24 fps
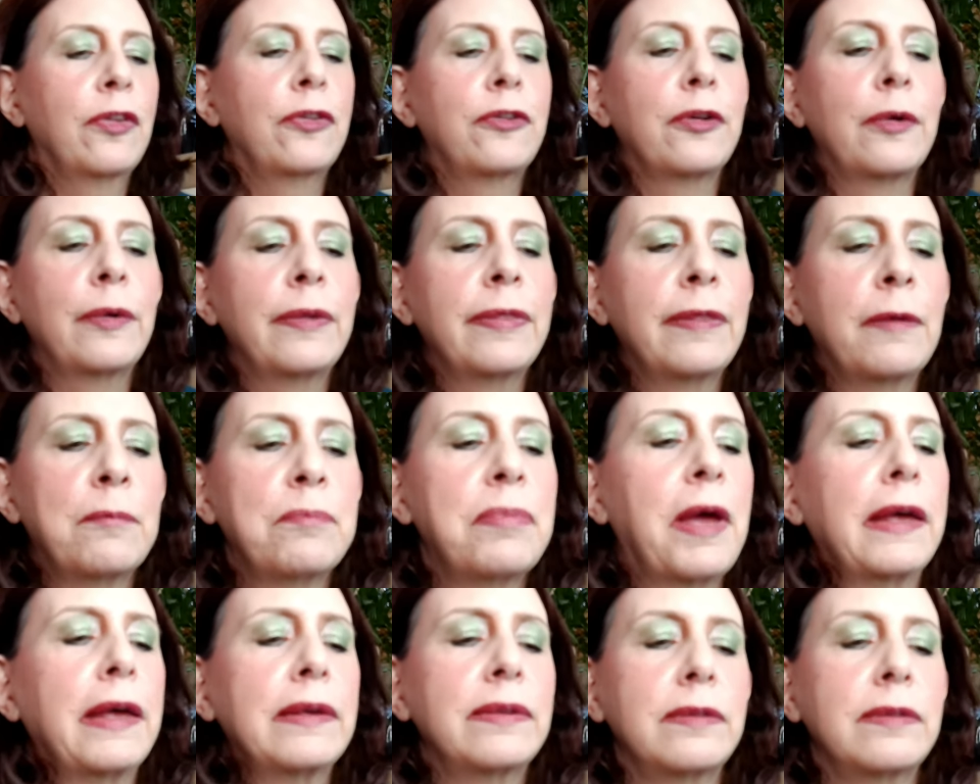doing the
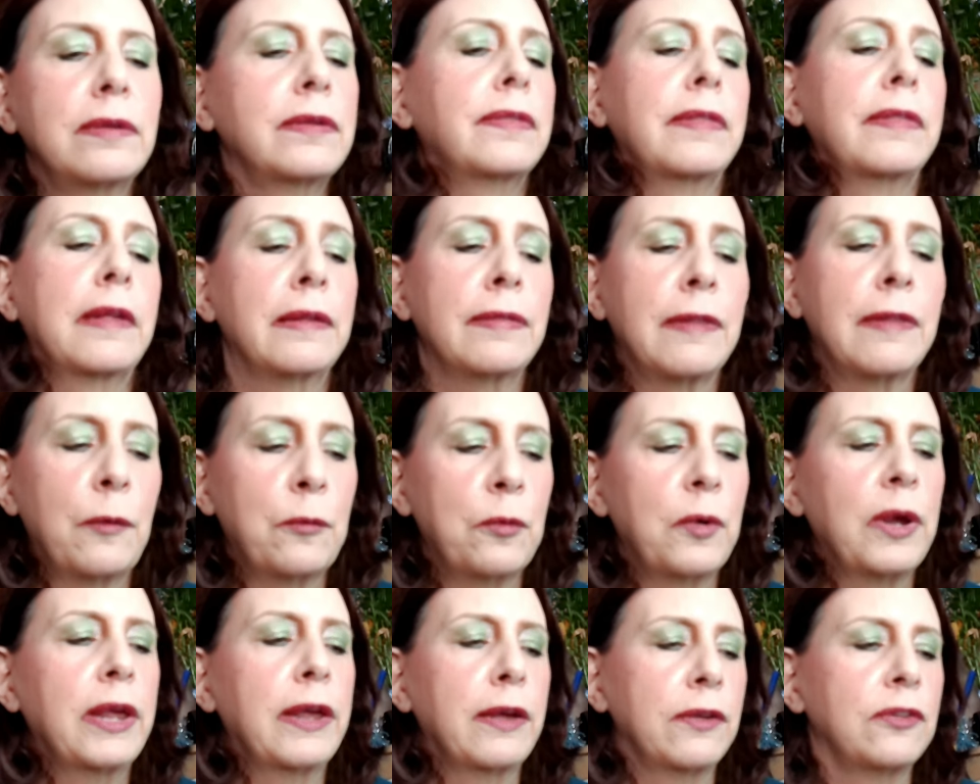best thing
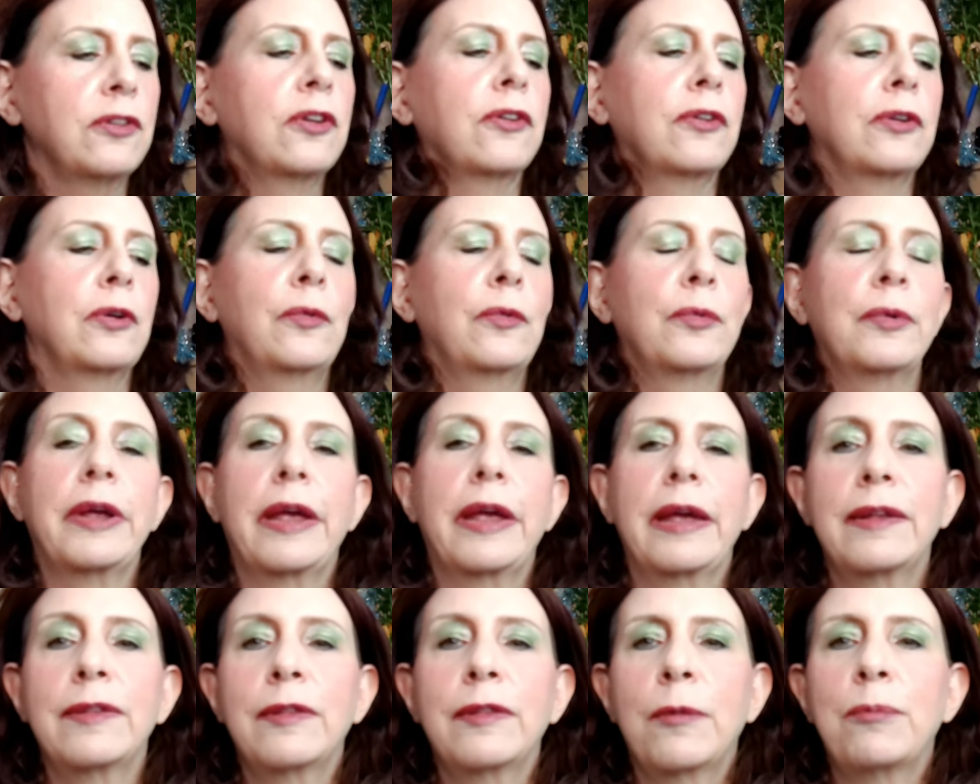that we could do
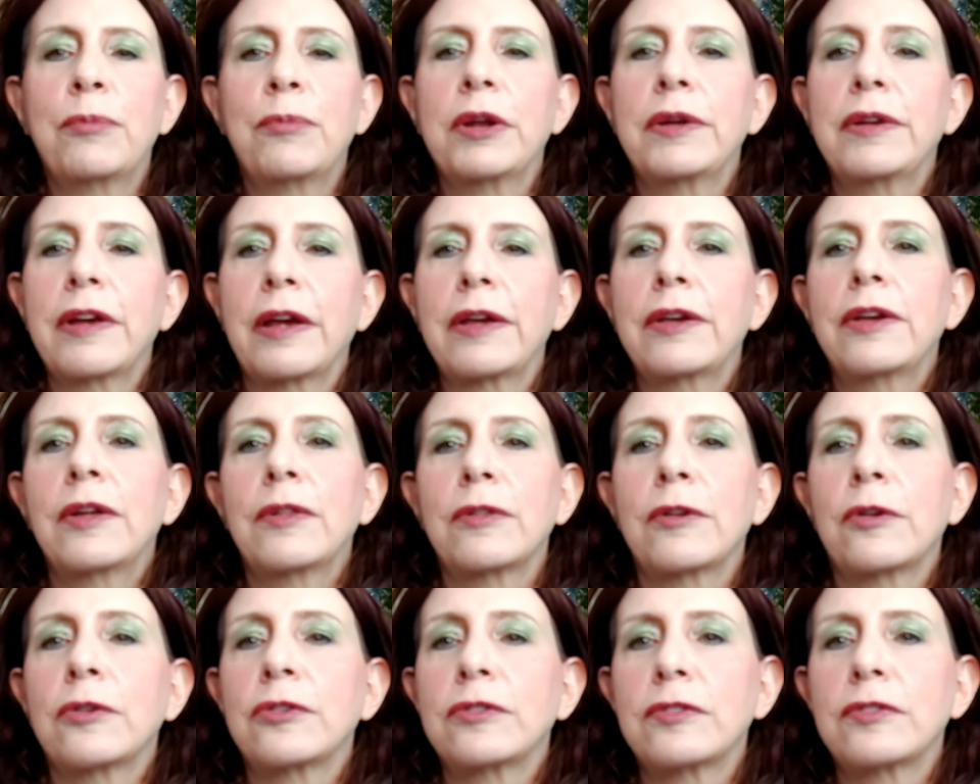in the
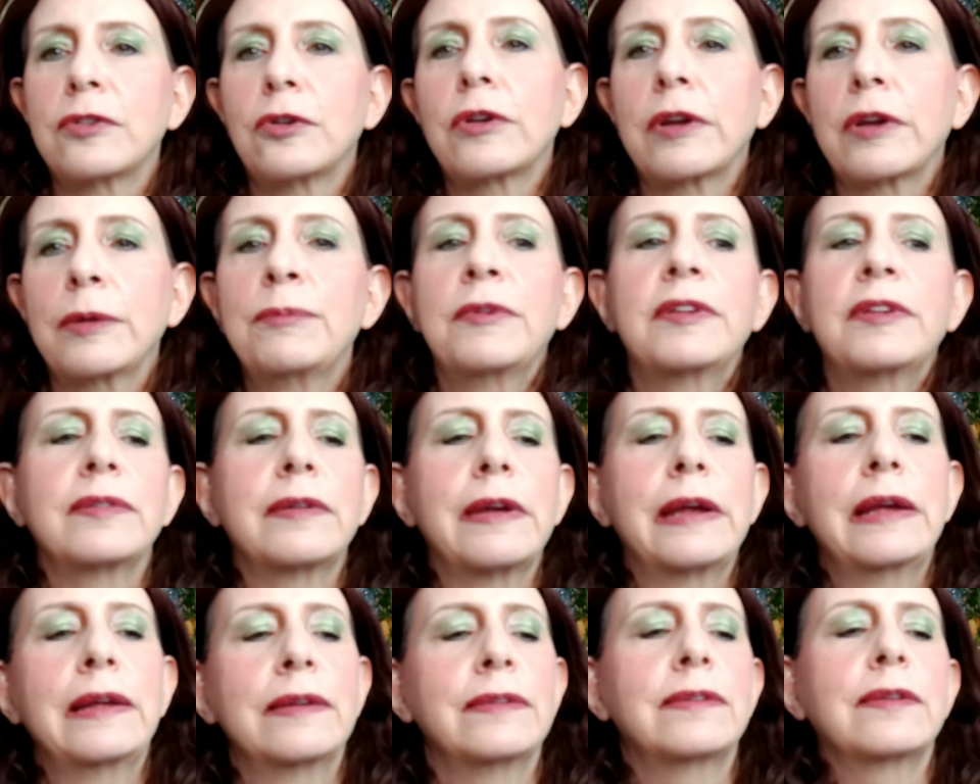particular
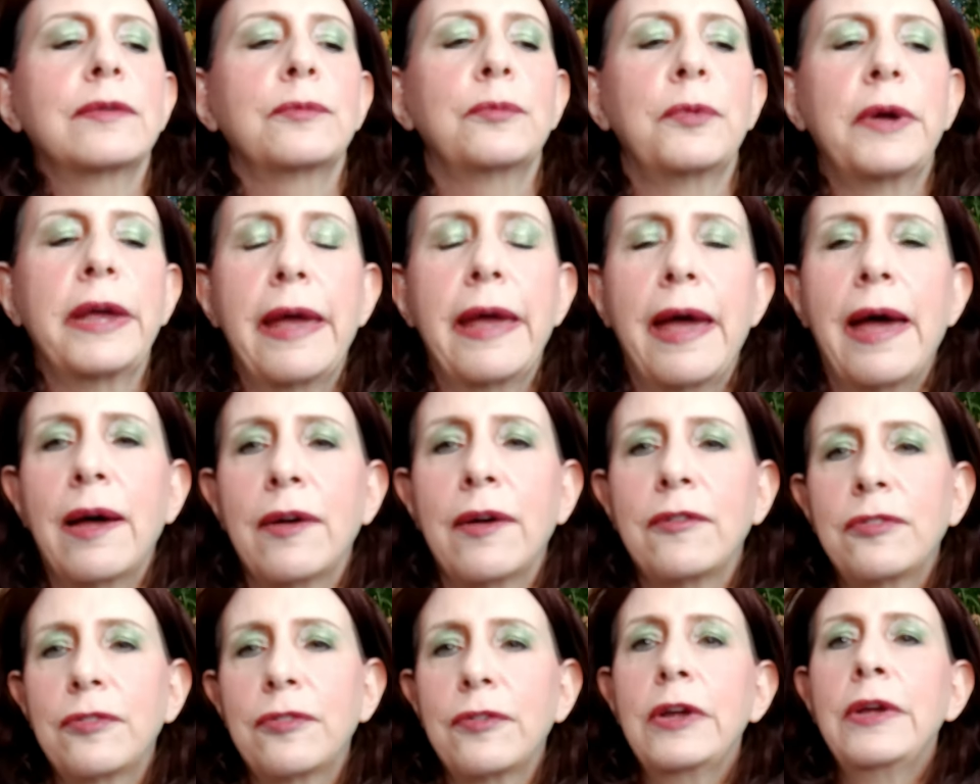circumstance that we
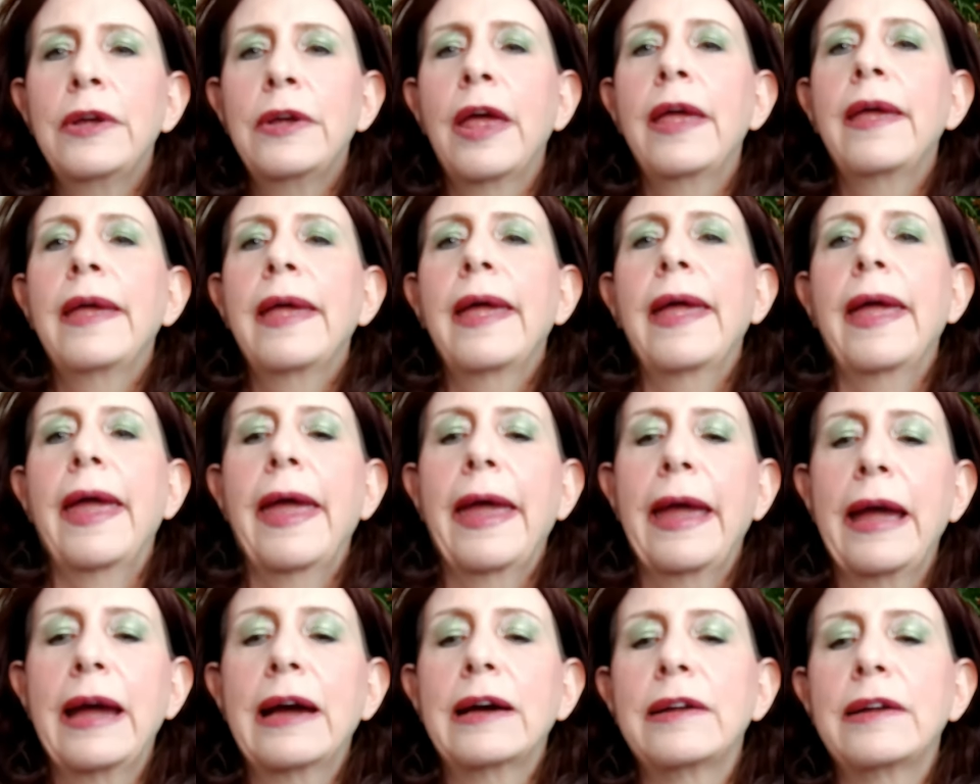have.
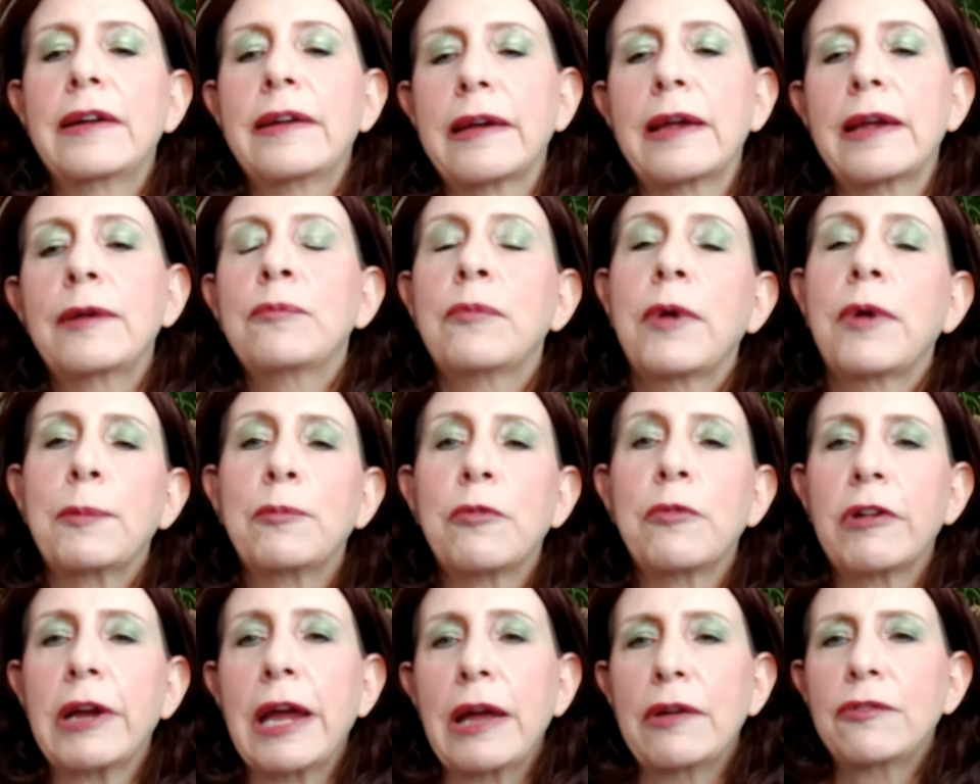And in
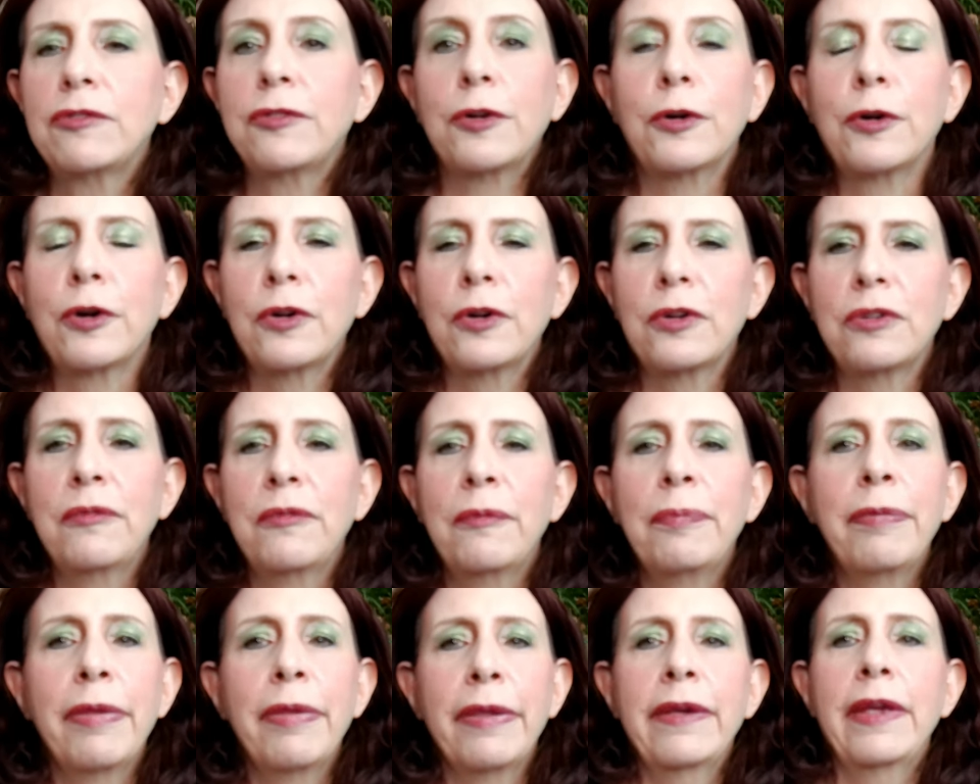memory of her,
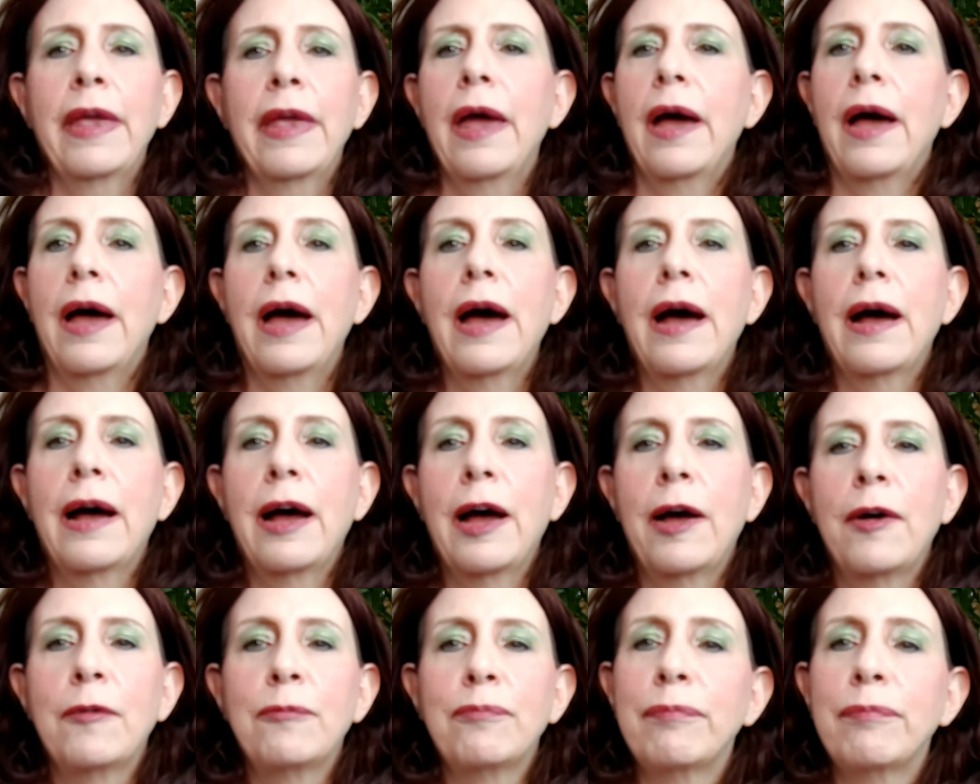
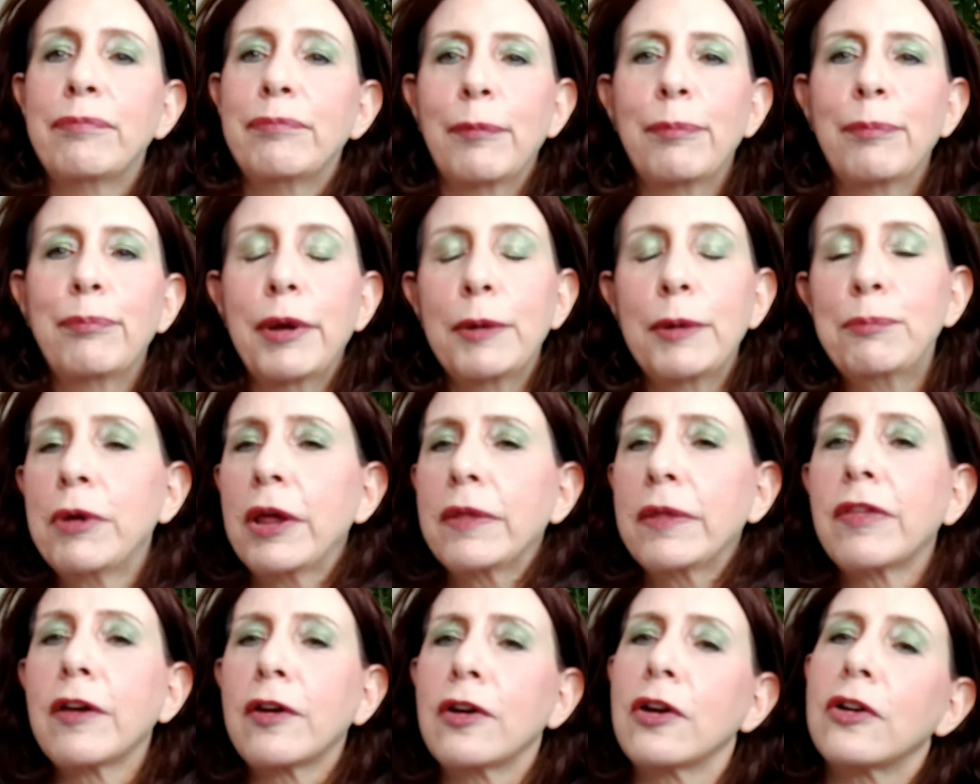um,
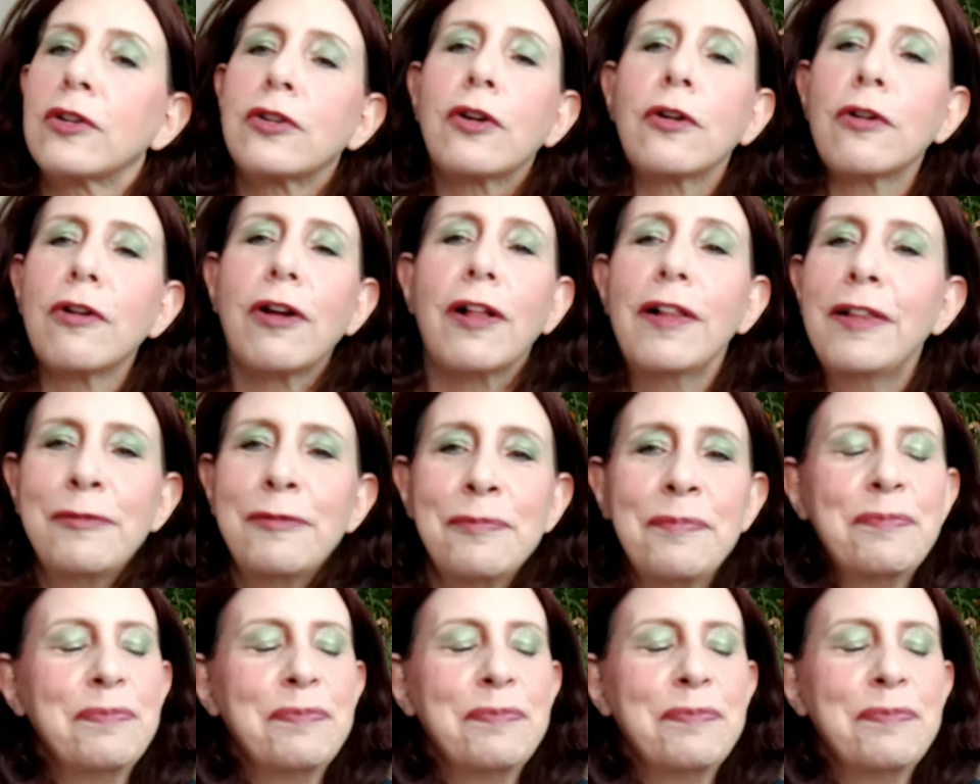Pippa the good girl,